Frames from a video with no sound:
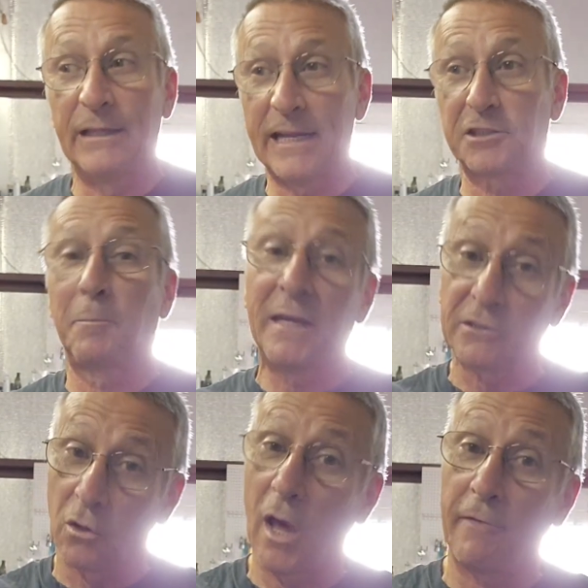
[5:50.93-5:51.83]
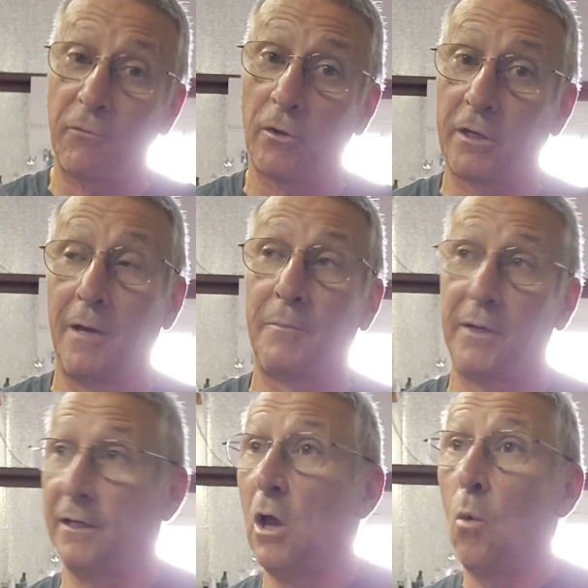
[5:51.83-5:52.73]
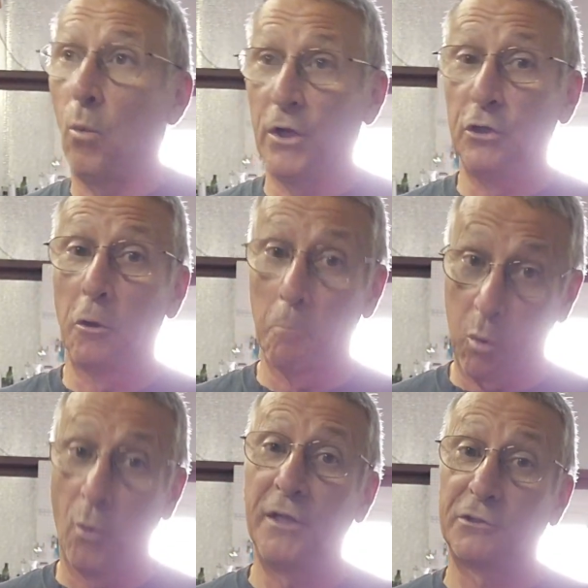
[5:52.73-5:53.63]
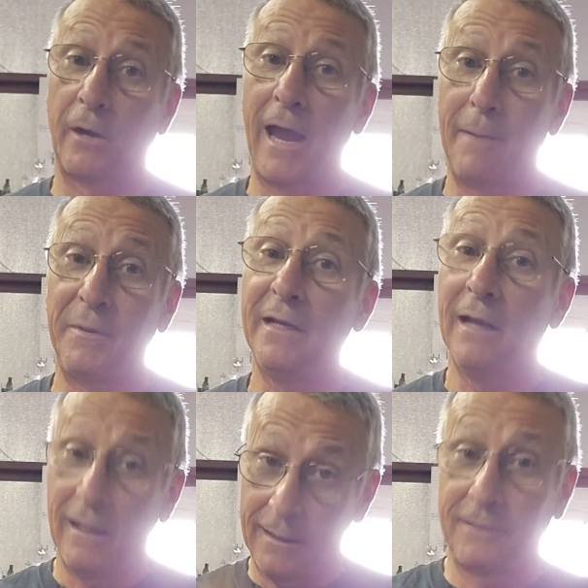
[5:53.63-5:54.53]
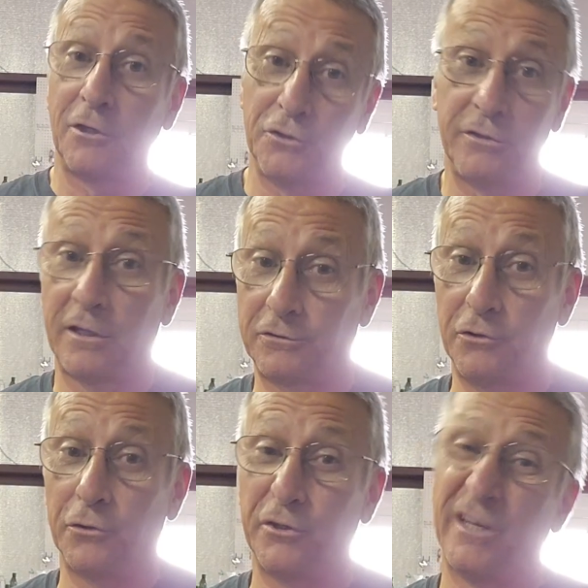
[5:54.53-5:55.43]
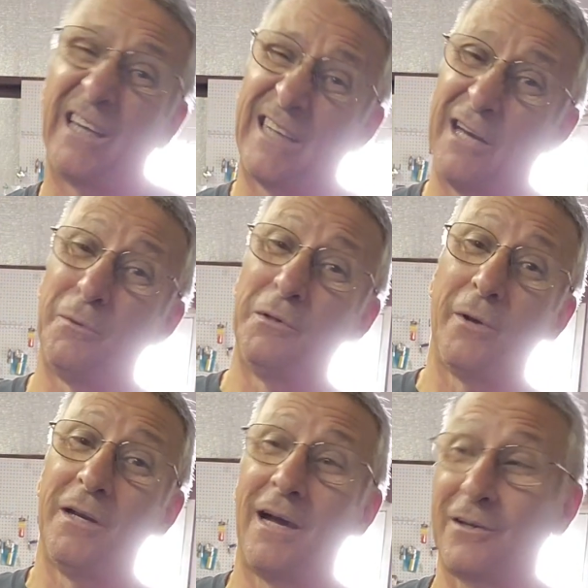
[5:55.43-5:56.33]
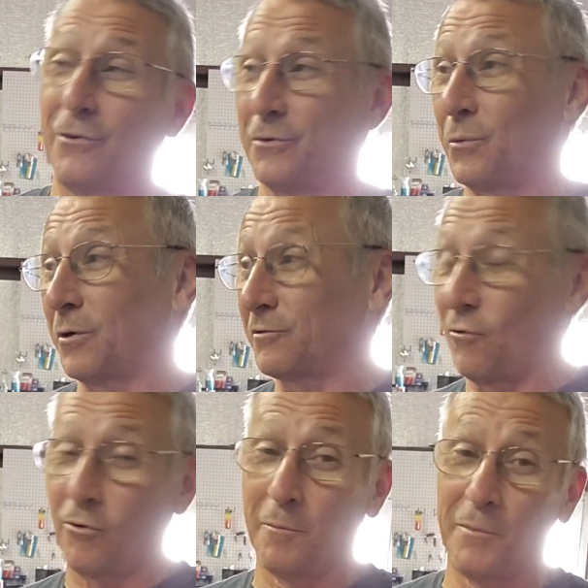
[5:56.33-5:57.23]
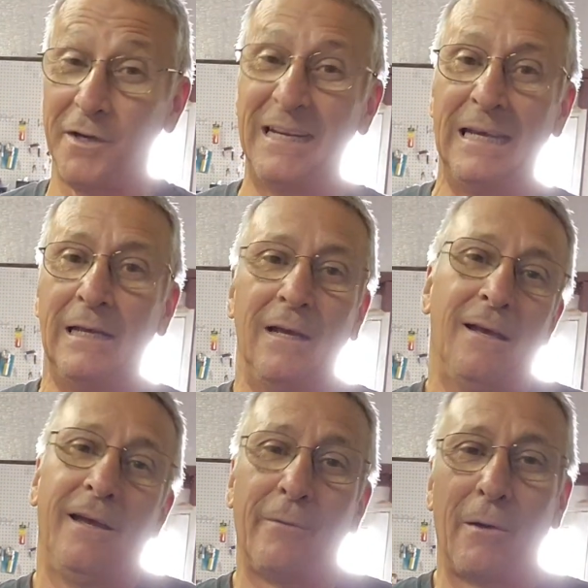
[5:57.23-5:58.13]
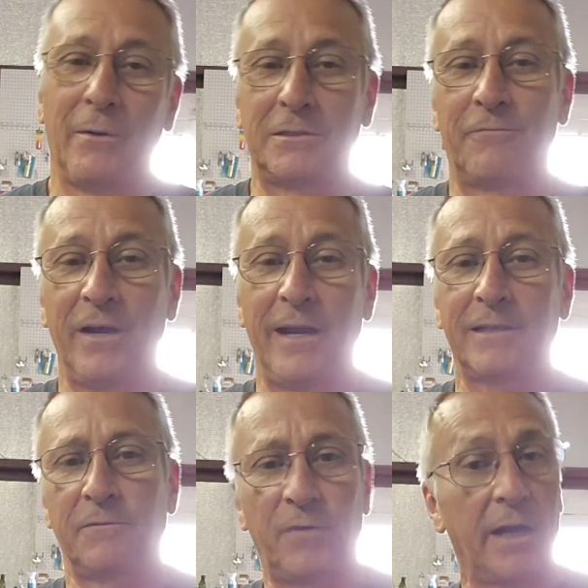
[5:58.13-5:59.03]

And that speaks a lot for a company. When your employees are happy, that tells you they're doing good. And I kind of regret not going to work for them. But anyway, I went to FedEx.